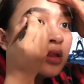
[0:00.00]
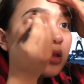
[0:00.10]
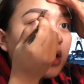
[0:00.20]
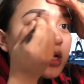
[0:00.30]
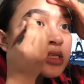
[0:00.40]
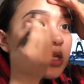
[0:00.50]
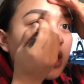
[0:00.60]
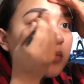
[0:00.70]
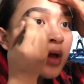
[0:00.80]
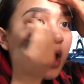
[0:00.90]

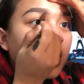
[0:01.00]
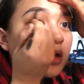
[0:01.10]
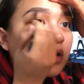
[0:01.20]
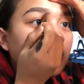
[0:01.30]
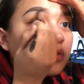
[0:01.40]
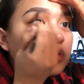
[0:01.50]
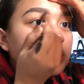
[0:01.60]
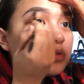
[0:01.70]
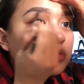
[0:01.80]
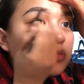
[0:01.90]
I go
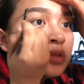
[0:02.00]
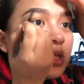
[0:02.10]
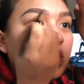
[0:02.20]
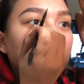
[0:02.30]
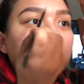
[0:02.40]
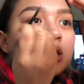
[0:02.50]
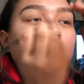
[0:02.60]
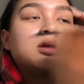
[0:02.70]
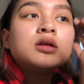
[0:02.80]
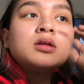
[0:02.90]
to the
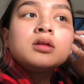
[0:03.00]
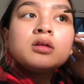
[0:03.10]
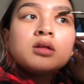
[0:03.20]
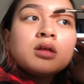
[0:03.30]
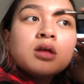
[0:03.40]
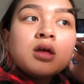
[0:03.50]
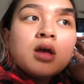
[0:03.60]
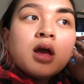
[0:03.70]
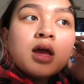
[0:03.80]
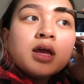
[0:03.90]

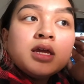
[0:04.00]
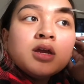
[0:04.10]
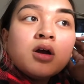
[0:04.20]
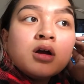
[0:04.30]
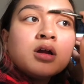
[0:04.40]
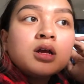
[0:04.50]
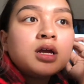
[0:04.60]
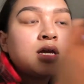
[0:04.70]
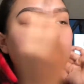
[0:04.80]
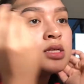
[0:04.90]
ER
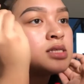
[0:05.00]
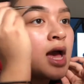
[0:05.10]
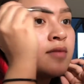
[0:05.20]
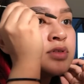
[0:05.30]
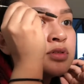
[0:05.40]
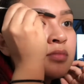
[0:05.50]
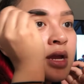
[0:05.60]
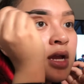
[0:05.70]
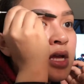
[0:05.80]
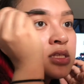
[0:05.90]
is after
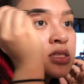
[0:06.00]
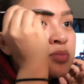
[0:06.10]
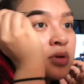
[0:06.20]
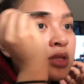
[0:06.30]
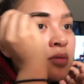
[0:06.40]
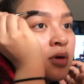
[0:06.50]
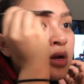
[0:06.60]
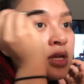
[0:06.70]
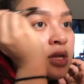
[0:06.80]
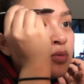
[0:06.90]
my cousin's birthday
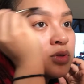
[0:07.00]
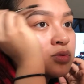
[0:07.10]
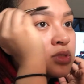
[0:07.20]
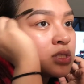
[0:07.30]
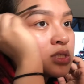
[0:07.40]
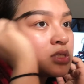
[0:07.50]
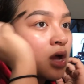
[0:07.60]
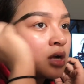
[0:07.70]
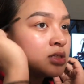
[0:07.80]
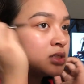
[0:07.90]
party, which was in
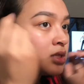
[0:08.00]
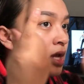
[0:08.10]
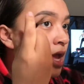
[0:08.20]
Stockton,